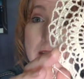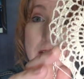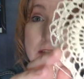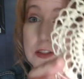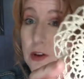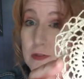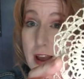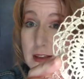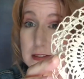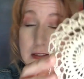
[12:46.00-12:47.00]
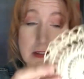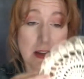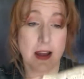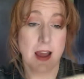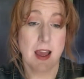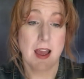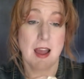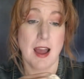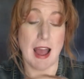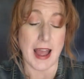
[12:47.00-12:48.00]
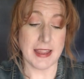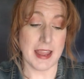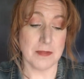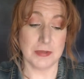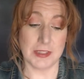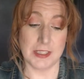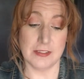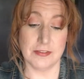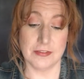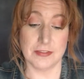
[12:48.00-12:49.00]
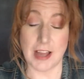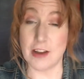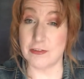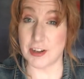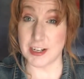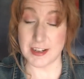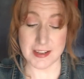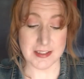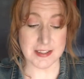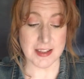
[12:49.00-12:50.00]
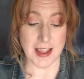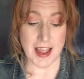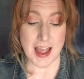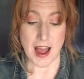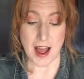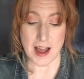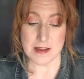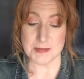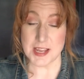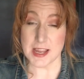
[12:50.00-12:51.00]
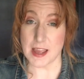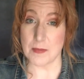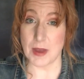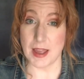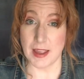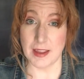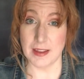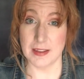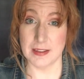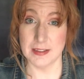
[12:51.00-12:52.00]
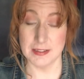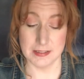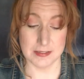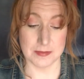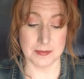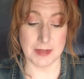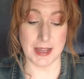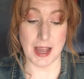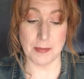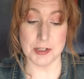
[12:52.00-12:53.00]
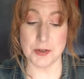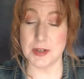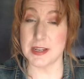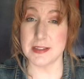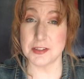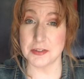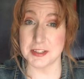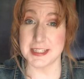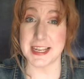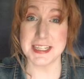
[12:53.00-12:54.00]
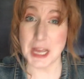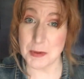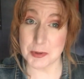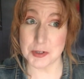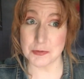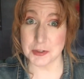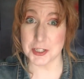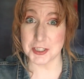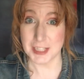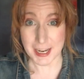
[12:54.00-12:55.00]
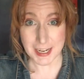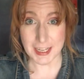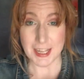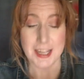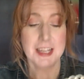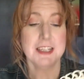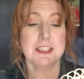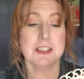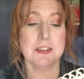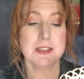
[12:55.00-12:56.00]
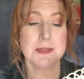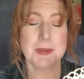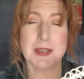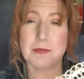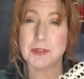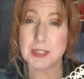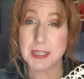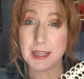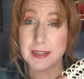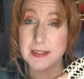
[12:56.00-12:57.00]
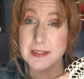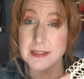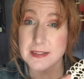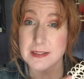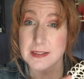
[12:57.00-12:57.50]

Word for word: so fast. I can't believe how fun it is. I'm taking my my opportunities during the daytime when there's really good lighting to do this, but it really, it's,